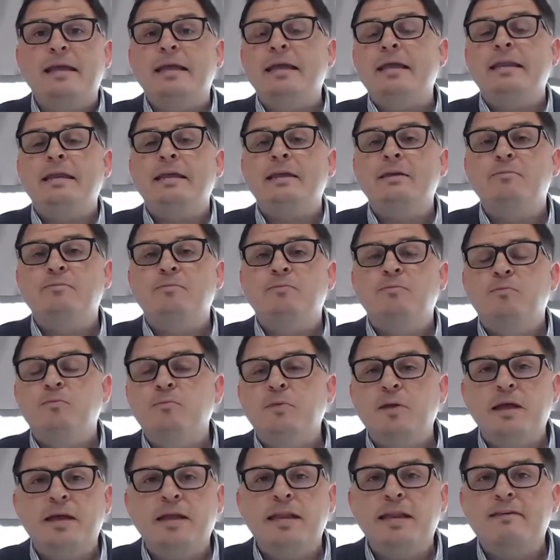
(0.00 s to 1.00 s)

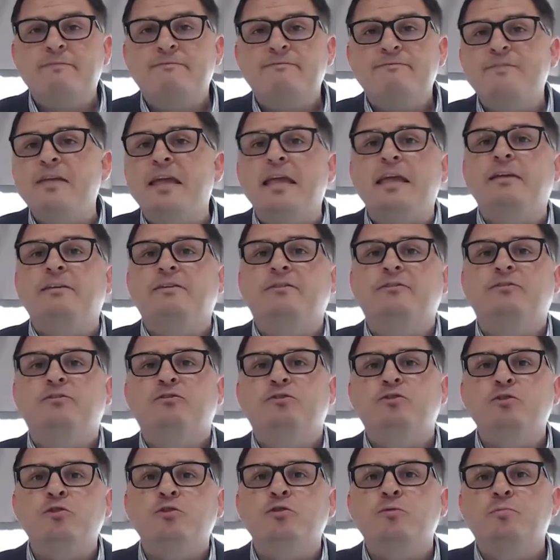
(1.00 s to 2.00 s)
any fees
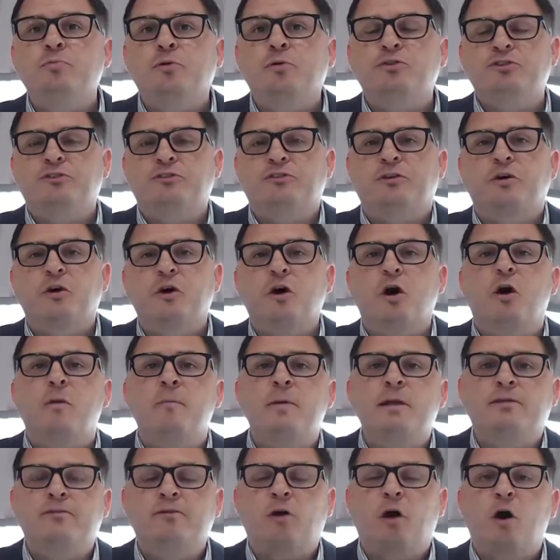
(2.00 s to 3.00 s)
to purchase a home.
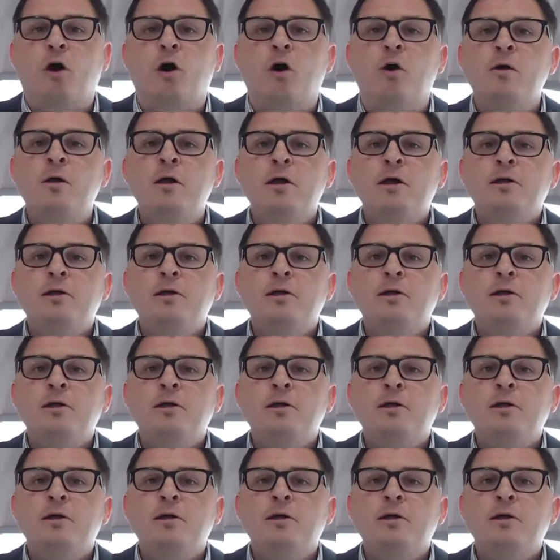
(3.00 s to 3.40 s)
It's all